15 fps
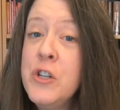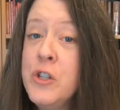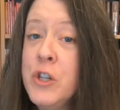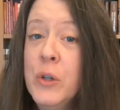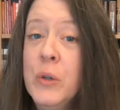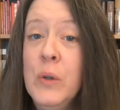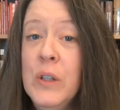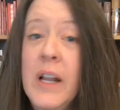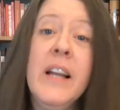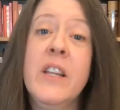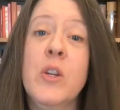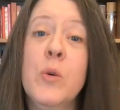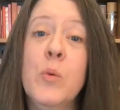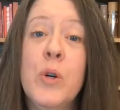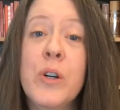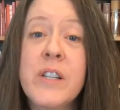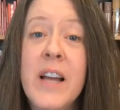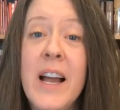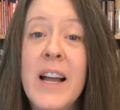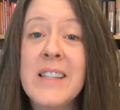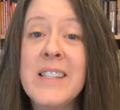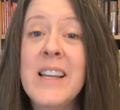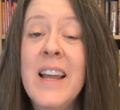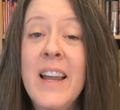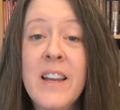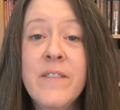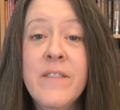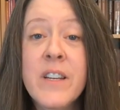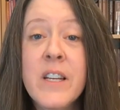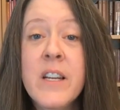don't like the word tax
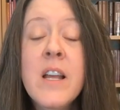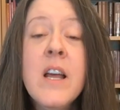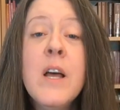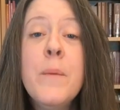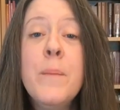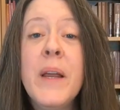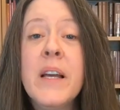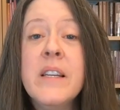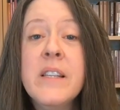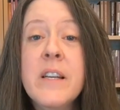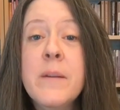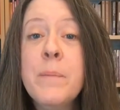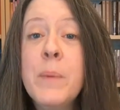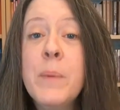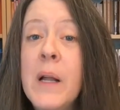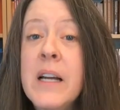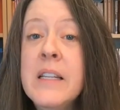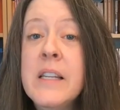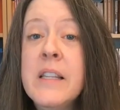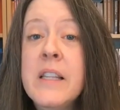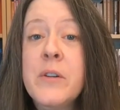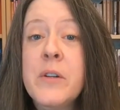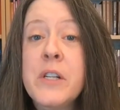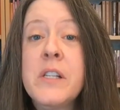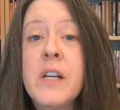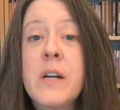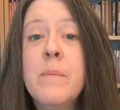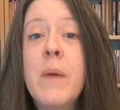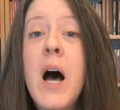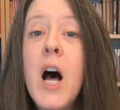haven because it implies that there is
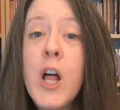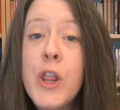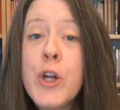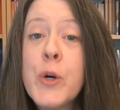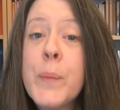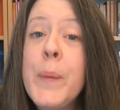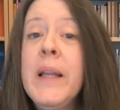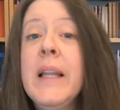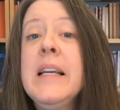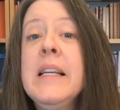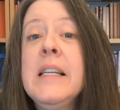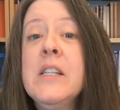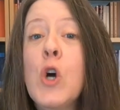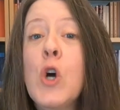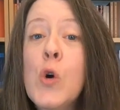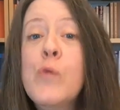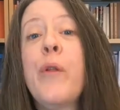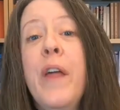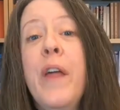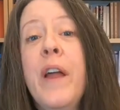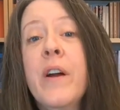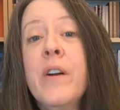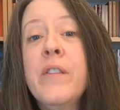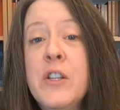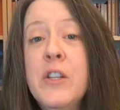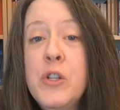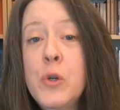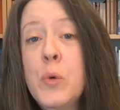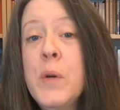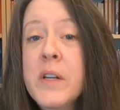some other place over there that's
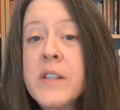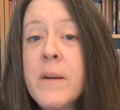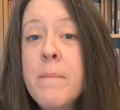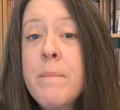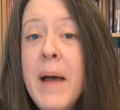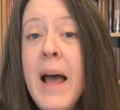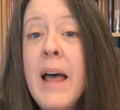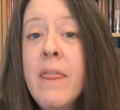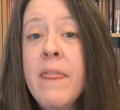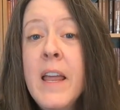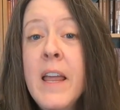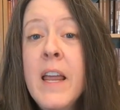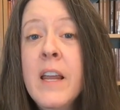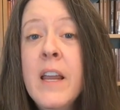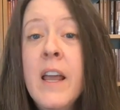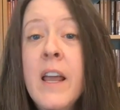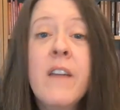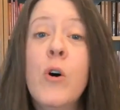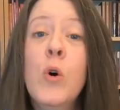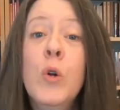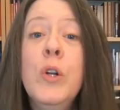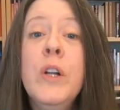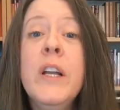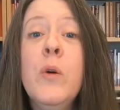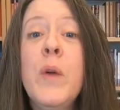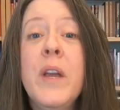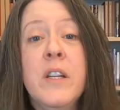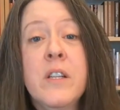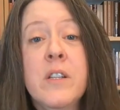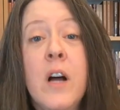doing some bad thing. And if only we
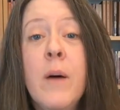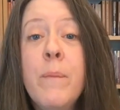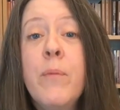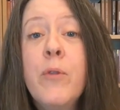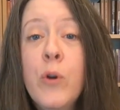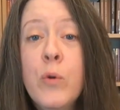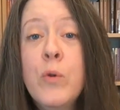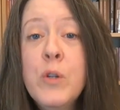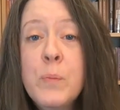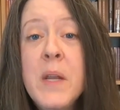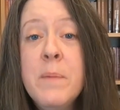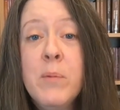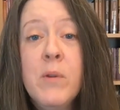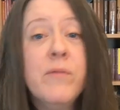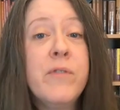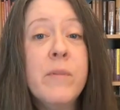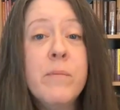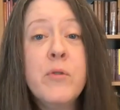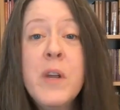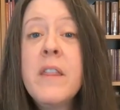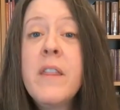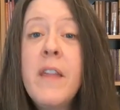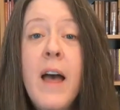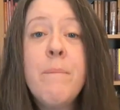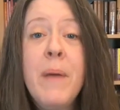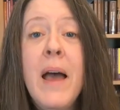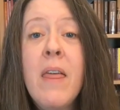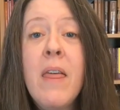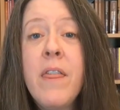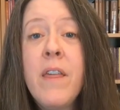could stop those people from doing that
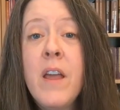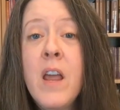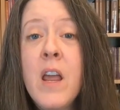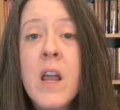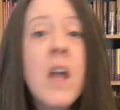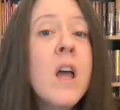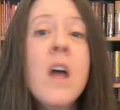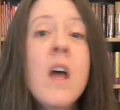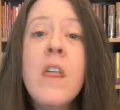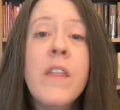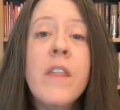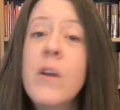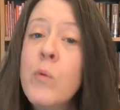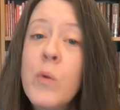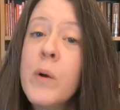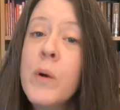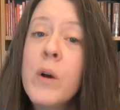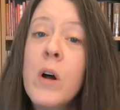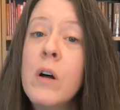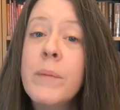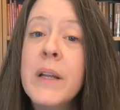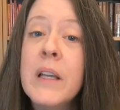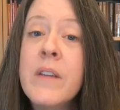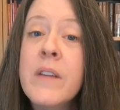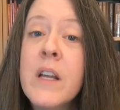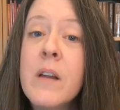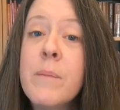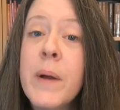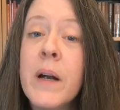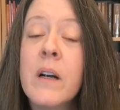bad thing, then we would all be living
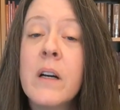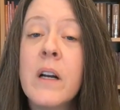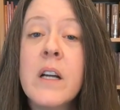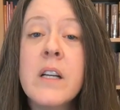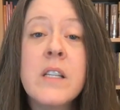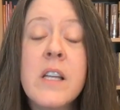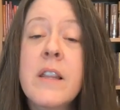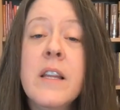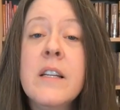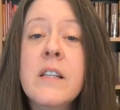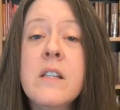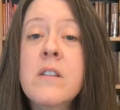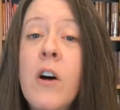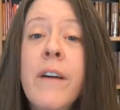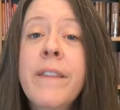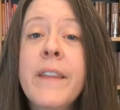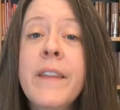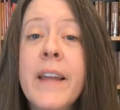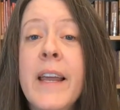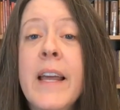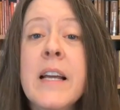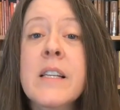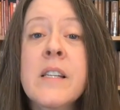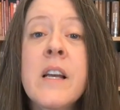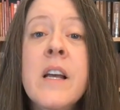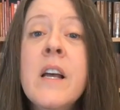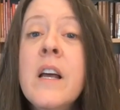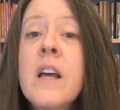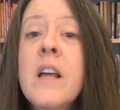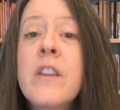in paradise. And that's not the case.
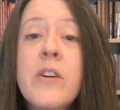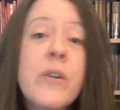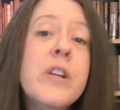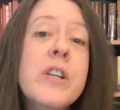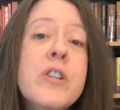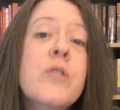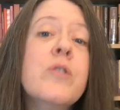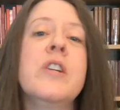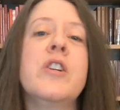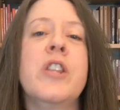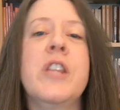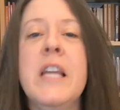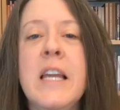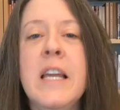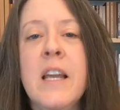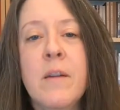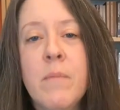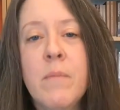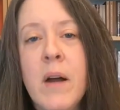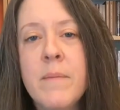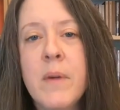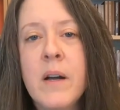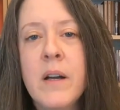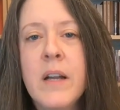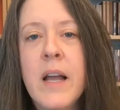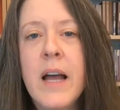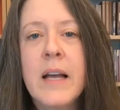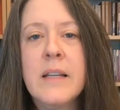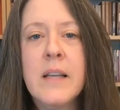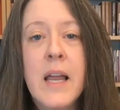There is no such thing in my mind
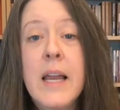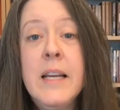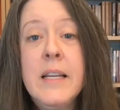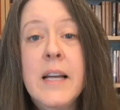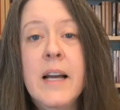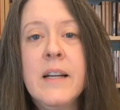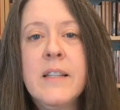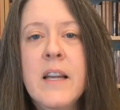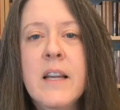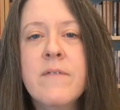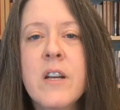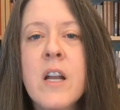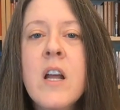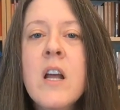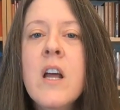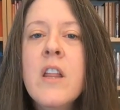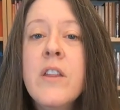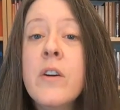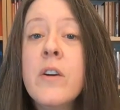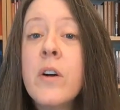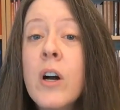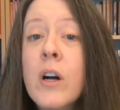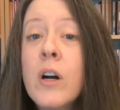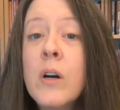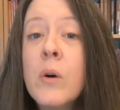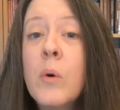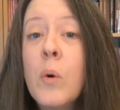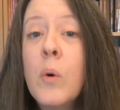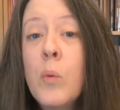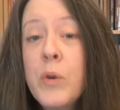as a tax haven. There
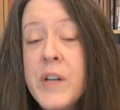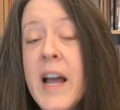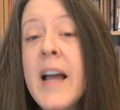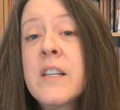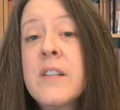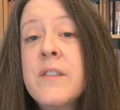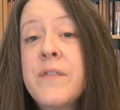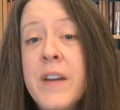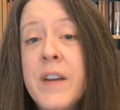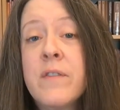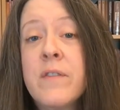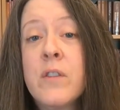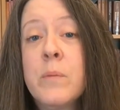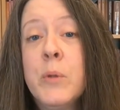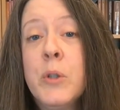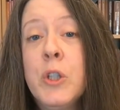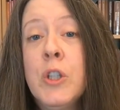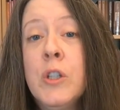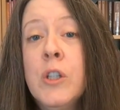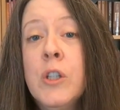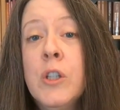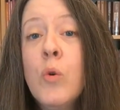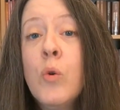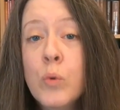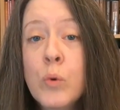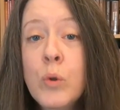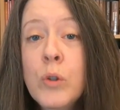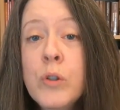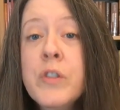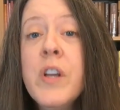are tax favorable
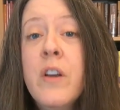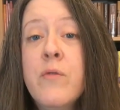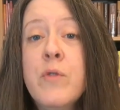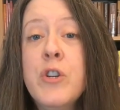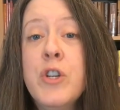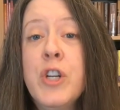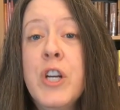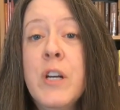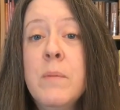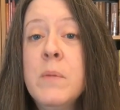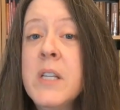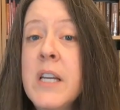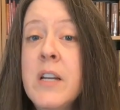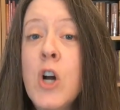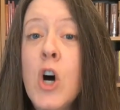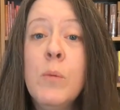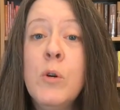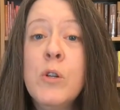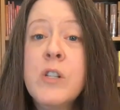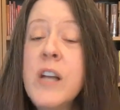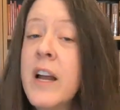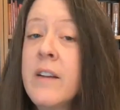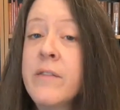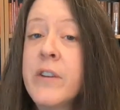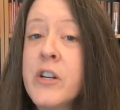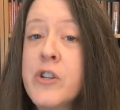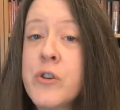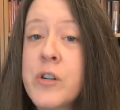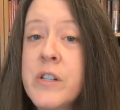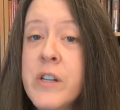rules and regimes in almost every
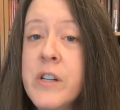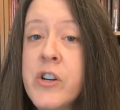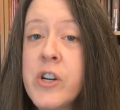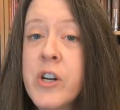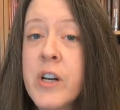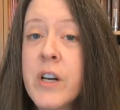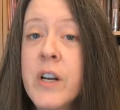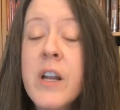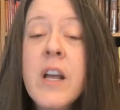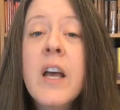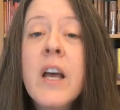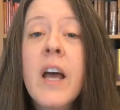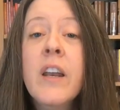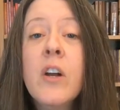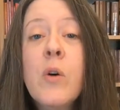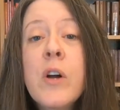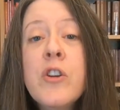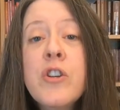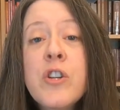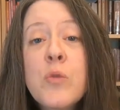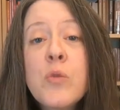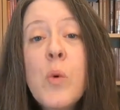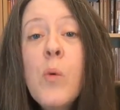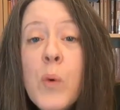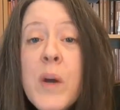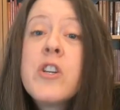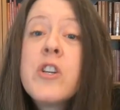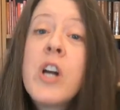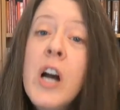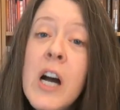jurisdiction. And the question is, well,
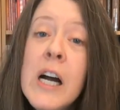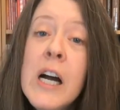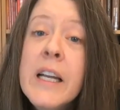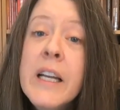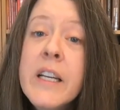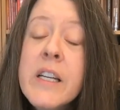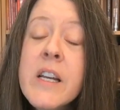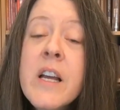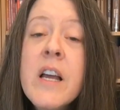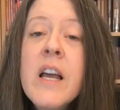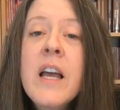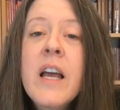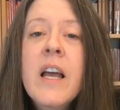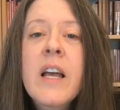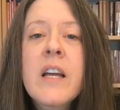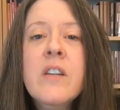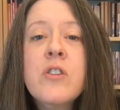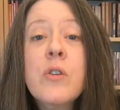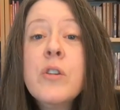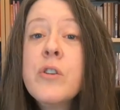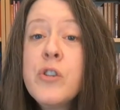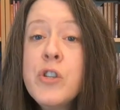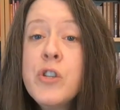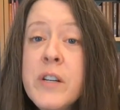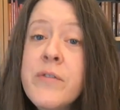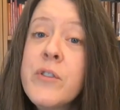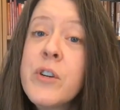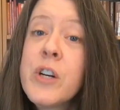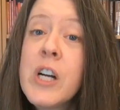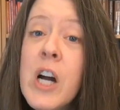which kind? And so there's
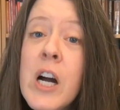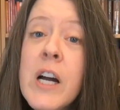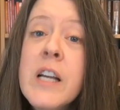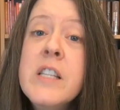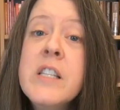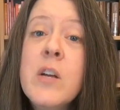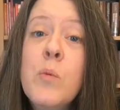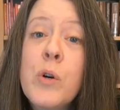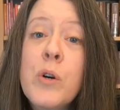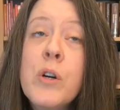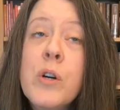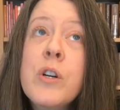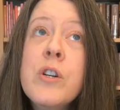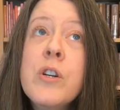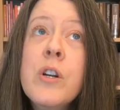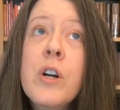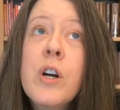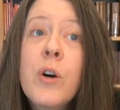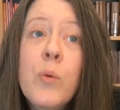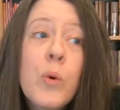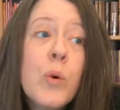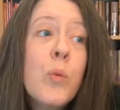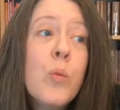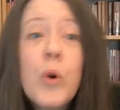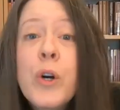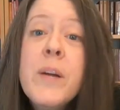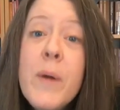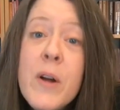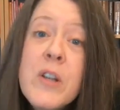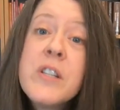different kinds, and we're uh, we're
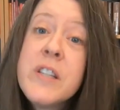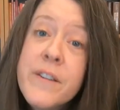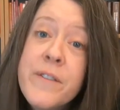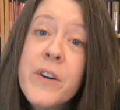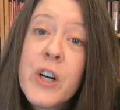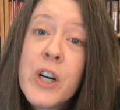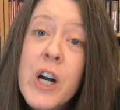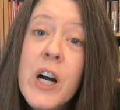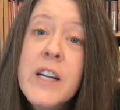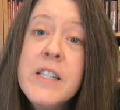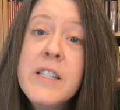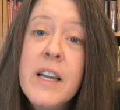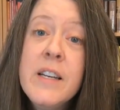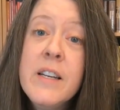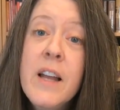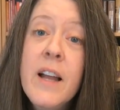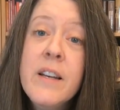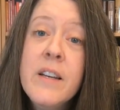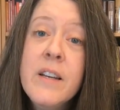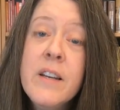worried about different kinds at at